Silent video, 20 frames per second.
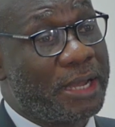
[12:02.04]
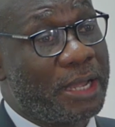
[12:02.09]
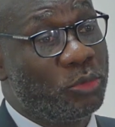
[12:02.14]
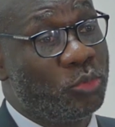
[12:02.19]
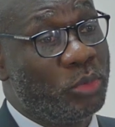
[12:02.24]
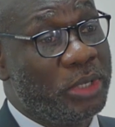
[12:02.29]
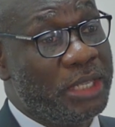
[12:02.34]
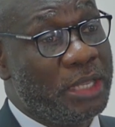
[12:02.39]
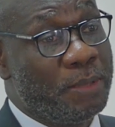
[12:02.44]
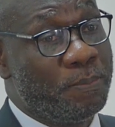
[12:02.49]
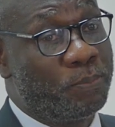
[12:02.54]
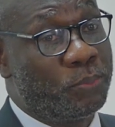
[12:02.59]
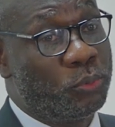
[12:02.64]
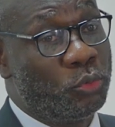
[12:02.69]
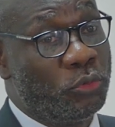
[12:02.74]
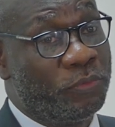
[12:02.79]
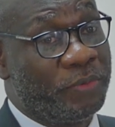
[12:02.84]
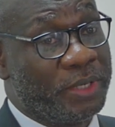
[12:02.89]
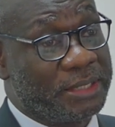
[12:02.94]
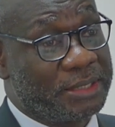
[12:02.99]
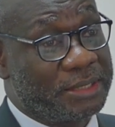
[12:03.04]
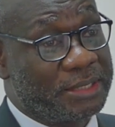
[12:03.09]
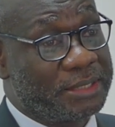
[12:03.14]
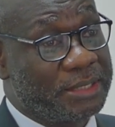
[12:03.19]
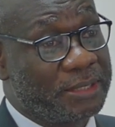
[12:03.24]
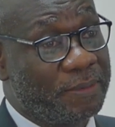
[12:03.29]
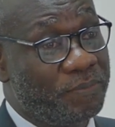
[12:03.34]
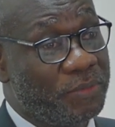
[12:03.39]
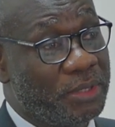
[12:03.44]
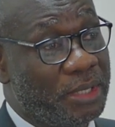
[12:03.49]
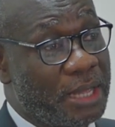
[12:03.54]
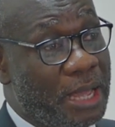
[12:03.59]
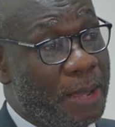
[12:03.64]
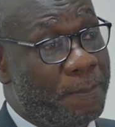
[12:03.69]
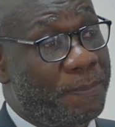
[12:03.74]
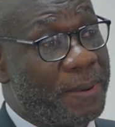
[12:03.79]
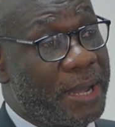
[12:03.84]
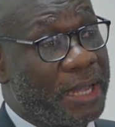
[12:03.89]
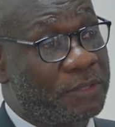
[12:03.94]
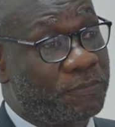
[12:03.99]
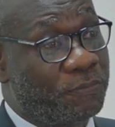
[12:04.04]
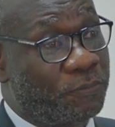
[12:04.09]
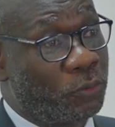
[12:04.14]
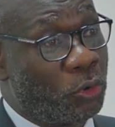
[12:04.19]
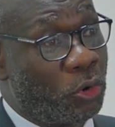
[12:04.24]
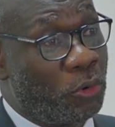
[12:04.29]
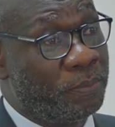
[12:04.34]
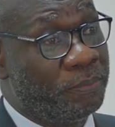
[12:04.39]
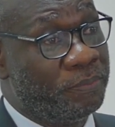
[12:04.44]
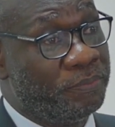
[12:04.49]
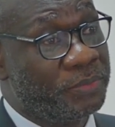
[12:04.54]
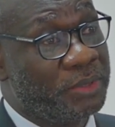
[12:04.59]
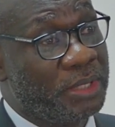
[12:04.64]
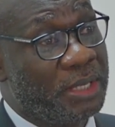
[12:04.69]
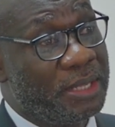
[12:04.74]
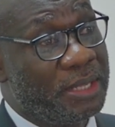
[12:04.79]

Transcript: can we improve it apart from